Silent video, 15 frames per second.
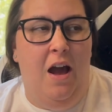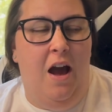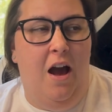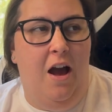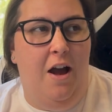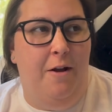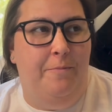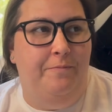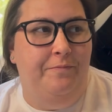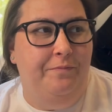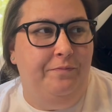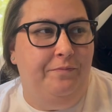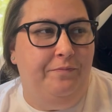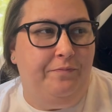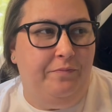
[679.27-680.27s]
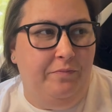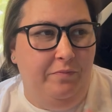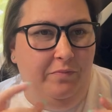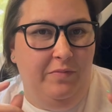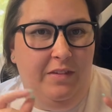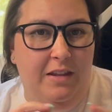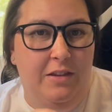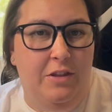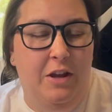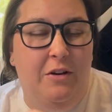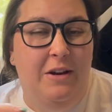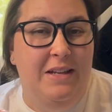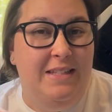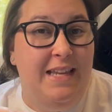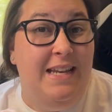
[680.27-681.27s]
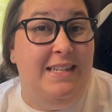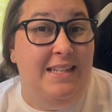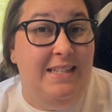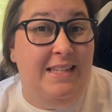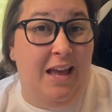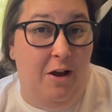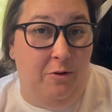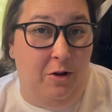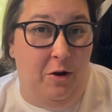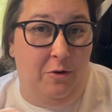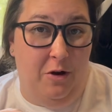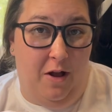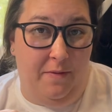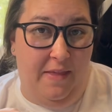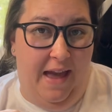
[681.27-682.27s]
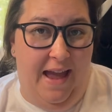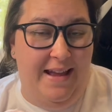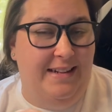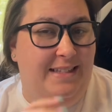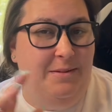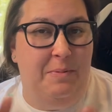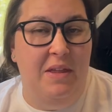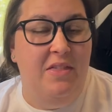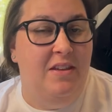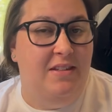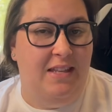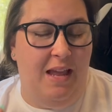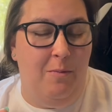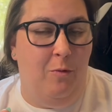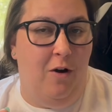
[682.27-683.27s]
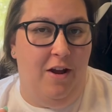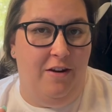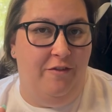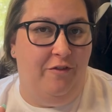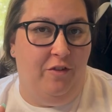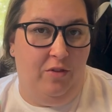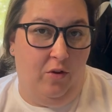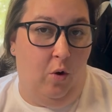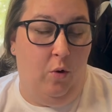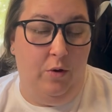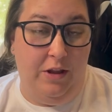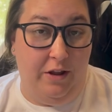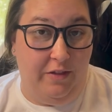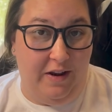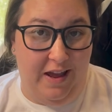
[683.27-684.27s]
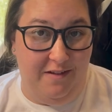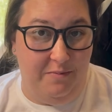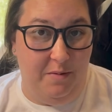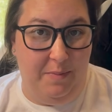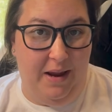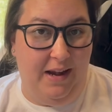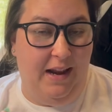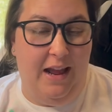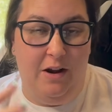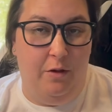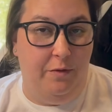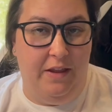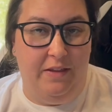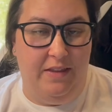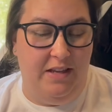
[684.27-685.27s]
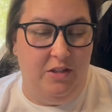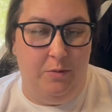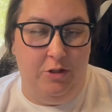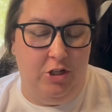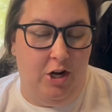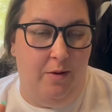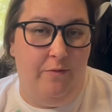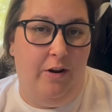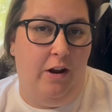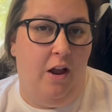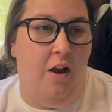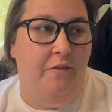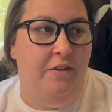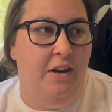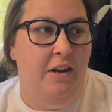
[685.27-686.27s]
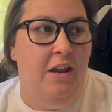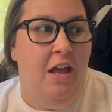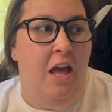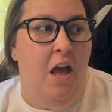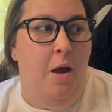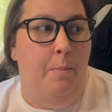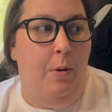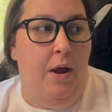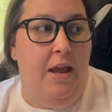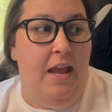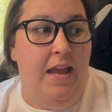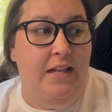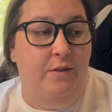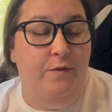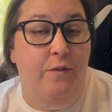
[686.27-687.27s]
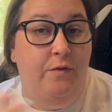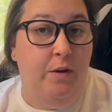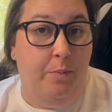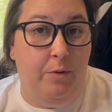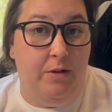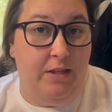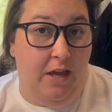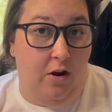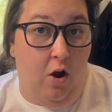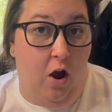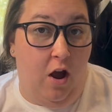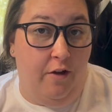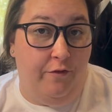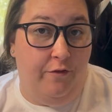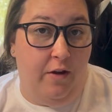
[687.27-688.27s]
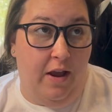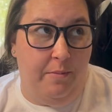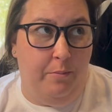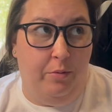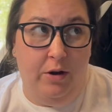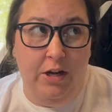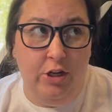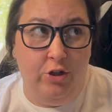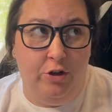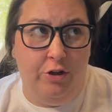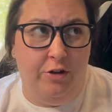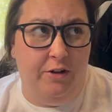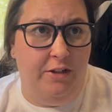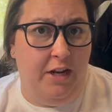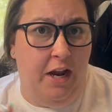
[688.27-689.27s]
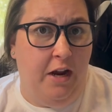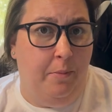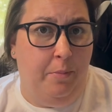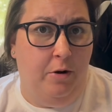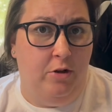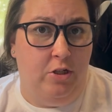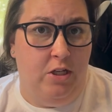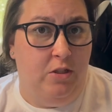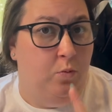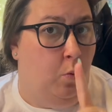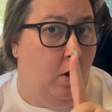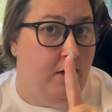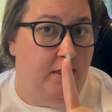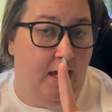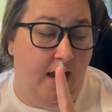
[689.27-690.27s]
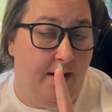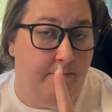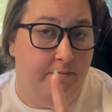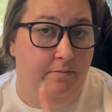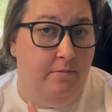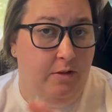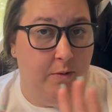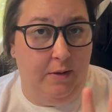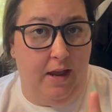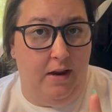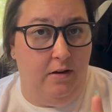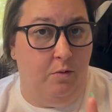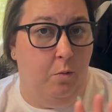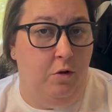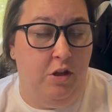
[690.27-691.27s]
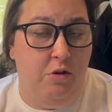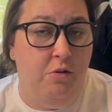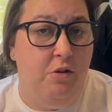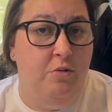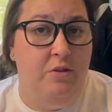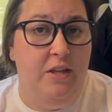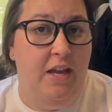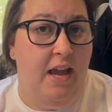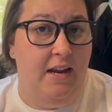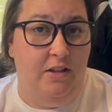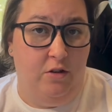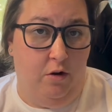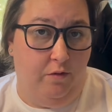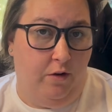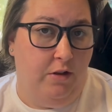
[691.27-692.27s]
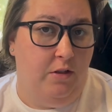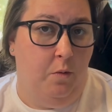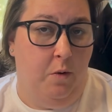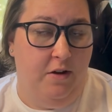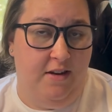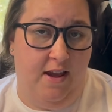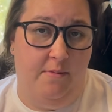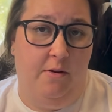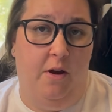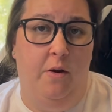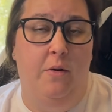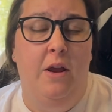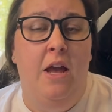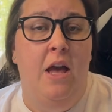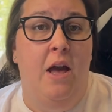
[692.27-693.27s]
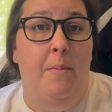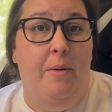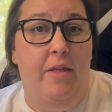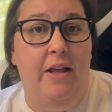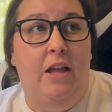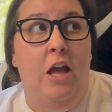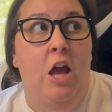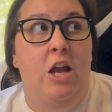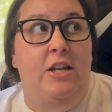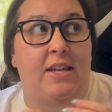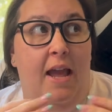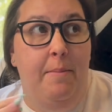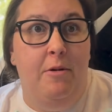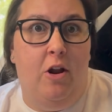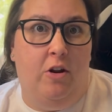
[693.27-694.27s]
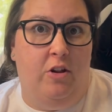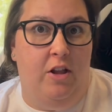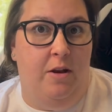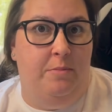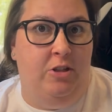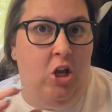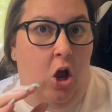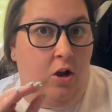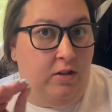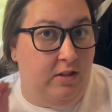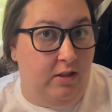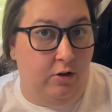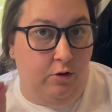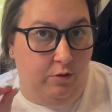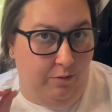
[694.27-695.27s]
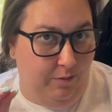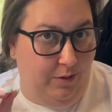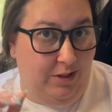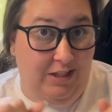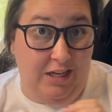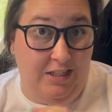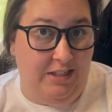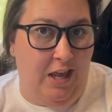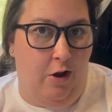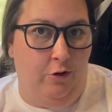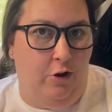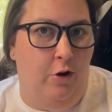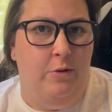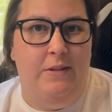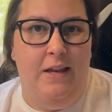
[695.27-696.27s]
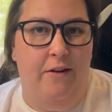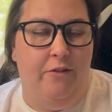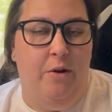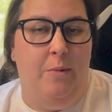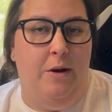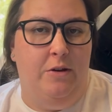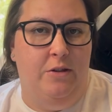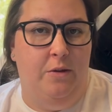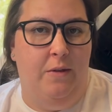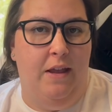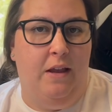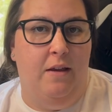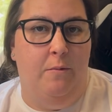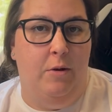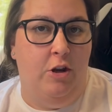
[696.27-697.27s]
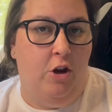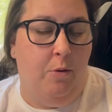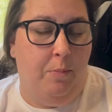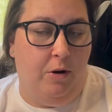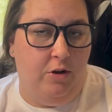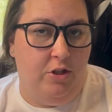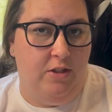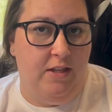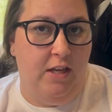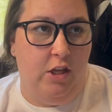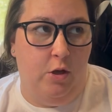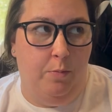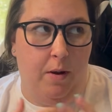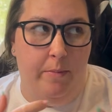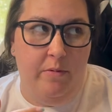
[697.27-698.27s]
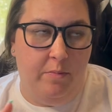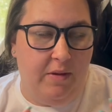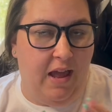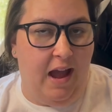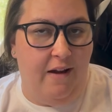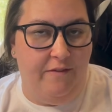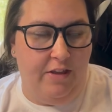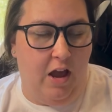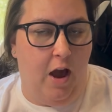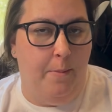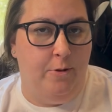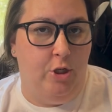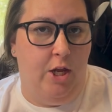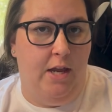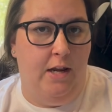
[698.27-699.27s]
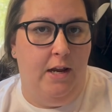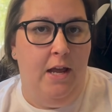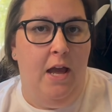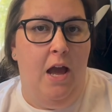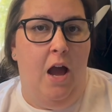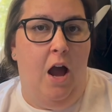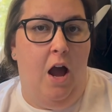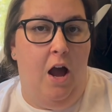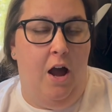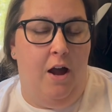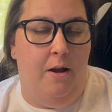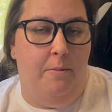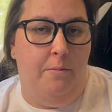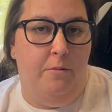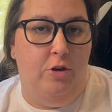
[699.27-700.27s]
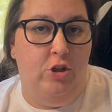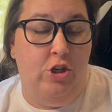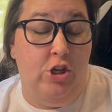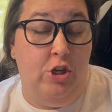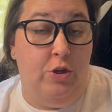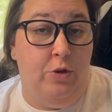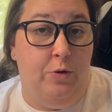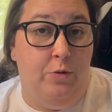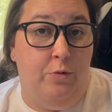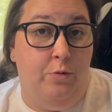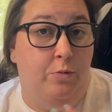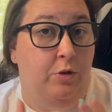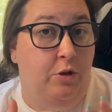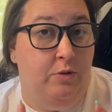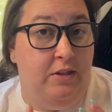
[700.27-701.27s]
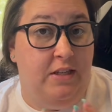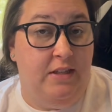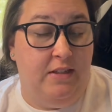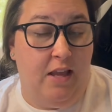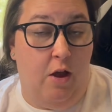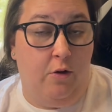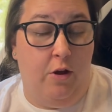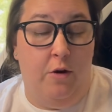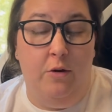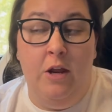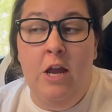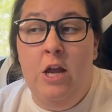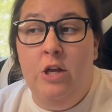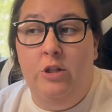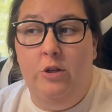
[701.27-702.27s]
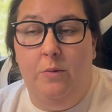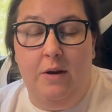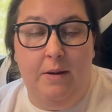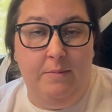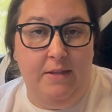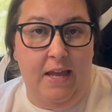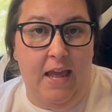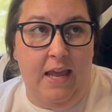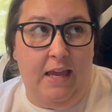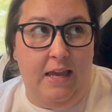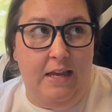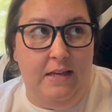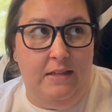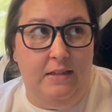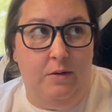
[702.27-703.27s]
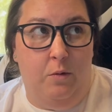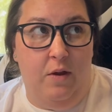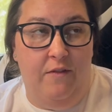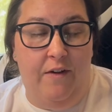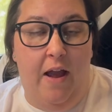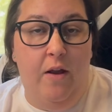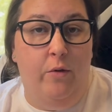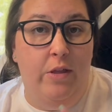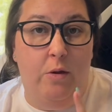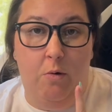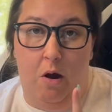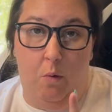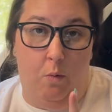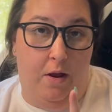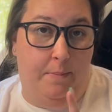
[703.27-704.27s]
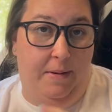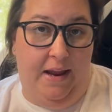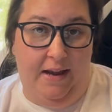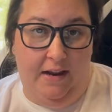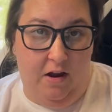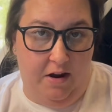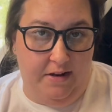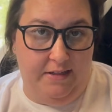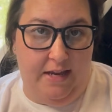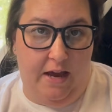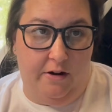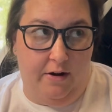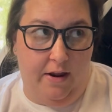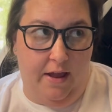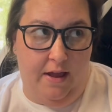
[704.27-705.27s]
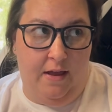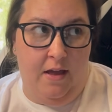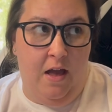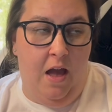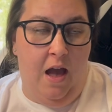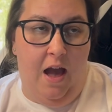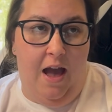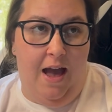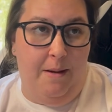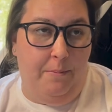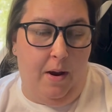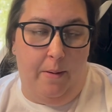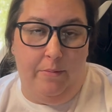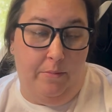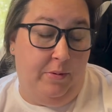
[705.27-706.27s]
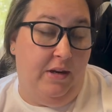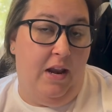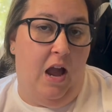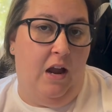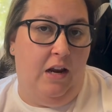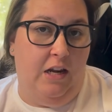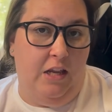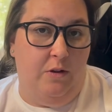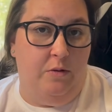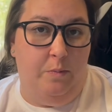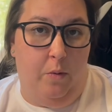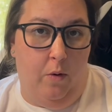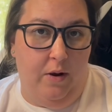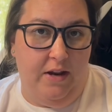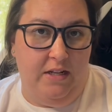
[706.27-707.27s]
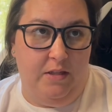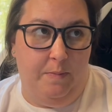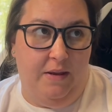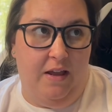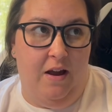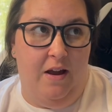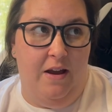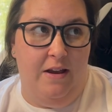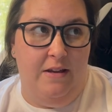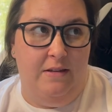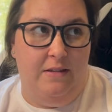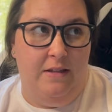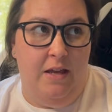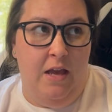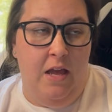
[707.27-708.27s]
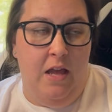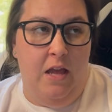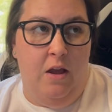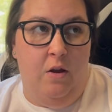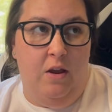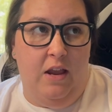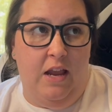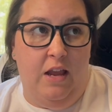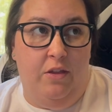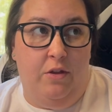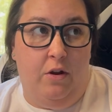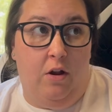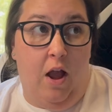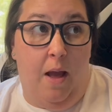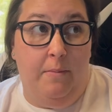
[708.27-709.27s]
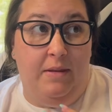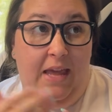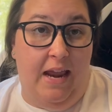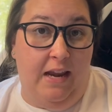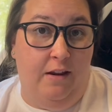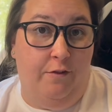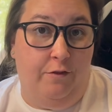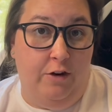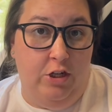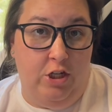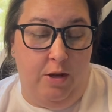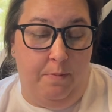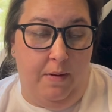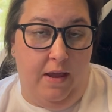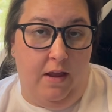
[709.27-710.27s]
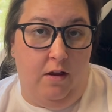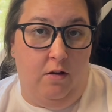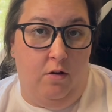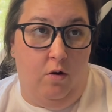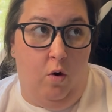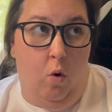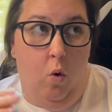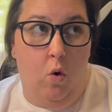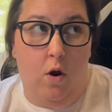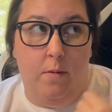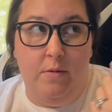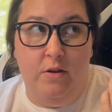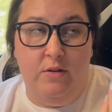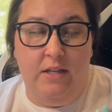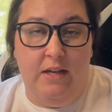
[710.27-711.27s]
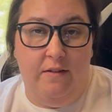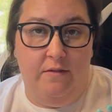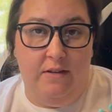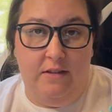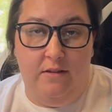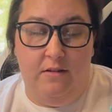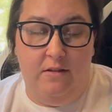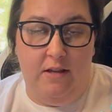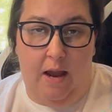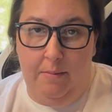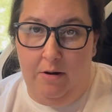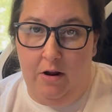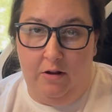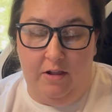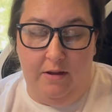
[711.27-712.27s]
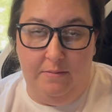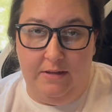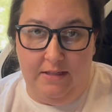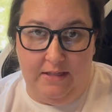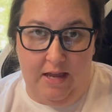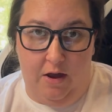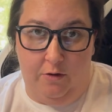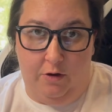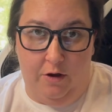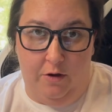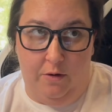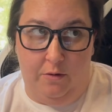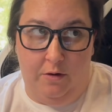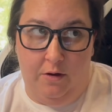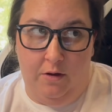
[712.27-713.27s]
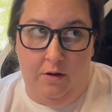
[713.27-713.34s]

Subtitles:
There is a discount code on that. It's been the same one for the whole year that I've been painting. I don't think they switch it up very often, but it's 50% off. I'm pretty sure your entire purchase one time. So again, you use it and it's over. It's a one-time code. But like Diamond Art Club tucks little discount codes everywhere. So like when you're purchasing, you probably have the option to use a discount code. So what I'm saying is, if I only want one painting on a Saturday, I'm probably not going to use points, because either I'm getting free shipping, or I'm using a Diamond Art Club discount code,